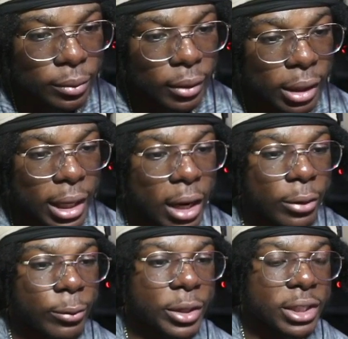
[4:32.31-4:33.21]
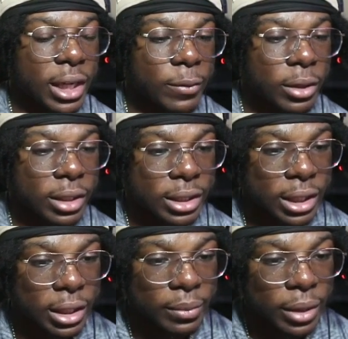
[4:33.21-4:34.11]
Now, the reason I've got this
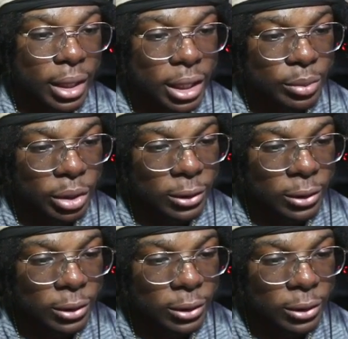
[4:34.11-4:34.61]
team is because,